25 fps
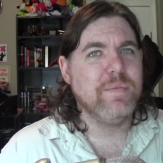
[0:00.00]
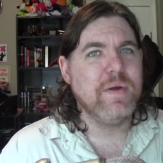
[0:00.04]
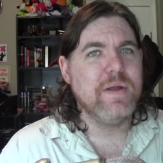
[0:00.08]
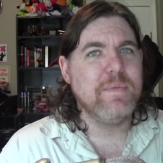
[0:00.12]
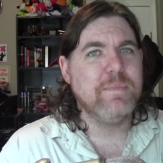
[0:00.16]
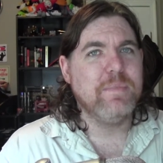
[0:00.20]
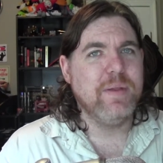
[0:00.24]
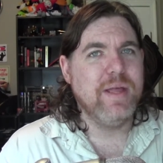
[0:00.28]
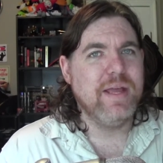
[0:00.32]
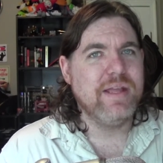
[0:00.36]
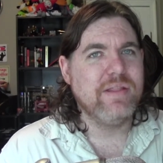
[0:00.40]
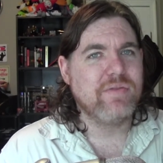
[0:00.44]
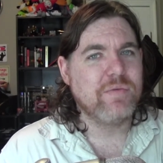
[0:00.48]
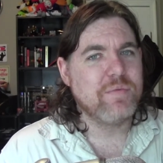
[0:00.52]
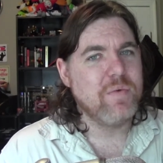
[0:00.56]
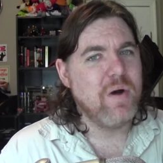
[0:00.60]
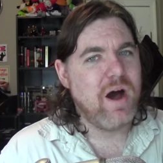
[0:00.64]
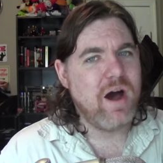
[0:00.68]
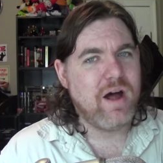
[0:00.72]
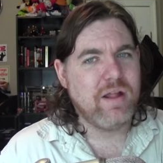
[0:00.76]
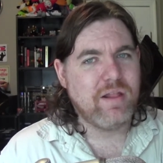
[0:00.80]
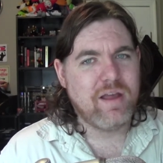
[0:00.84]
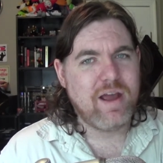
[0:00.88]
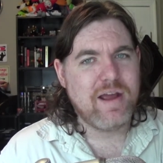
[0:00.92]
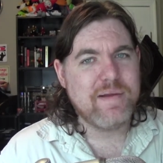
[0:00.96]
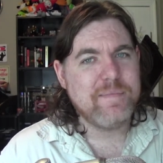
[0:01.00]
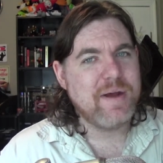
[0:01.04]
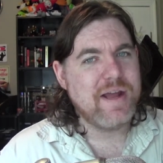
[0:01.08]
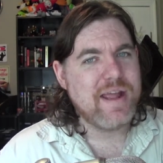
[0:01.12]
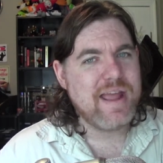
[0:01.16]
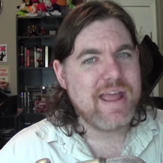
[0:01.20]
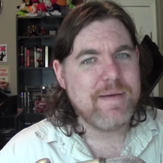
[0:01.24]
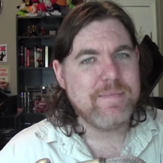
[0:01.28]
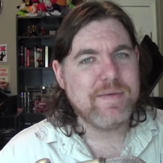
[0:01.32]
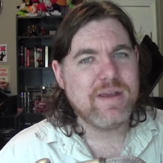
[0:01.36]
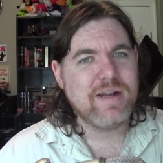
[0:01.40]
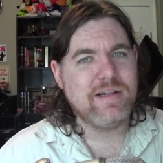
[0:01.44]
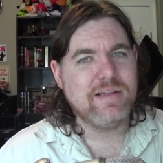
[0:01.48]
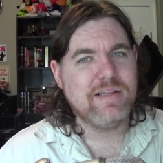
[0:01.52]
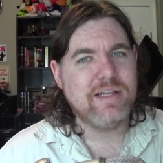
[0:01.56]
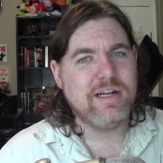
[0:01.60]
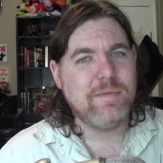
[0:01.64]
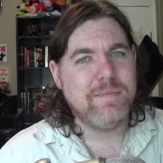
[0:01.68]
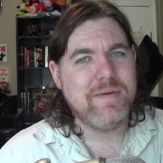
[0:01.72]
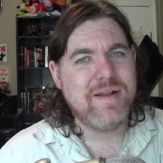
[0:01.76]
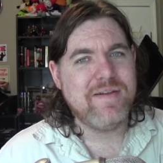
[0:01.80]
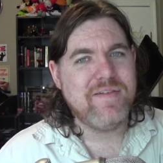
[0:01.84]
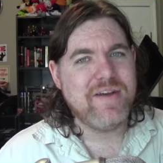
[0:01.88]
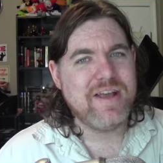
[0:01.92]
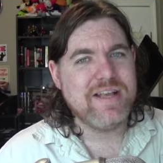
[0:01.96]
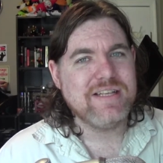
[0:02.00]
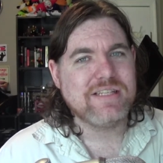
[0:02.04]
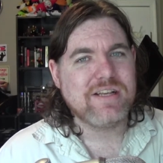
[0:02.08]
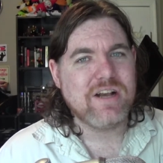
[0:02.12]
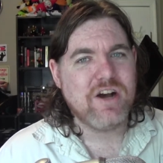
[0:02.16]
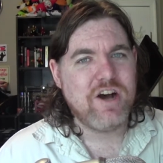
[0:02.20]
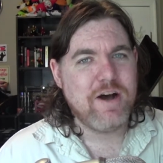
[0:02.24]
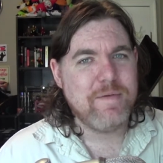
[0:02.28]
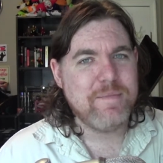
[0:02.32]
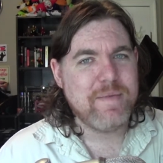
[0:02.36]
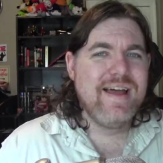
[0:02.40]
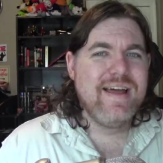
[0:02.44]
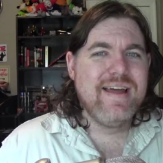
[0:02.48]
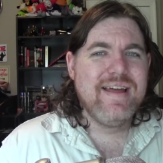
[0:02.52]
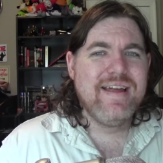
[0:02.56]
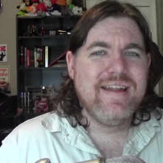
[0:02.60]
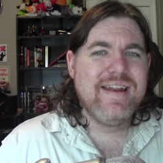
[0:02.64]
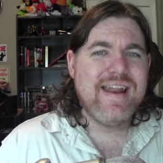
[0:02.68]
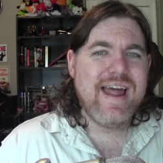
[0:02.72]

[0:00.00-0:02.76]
We played through Hotline Miami and a little bit of Ace Combat.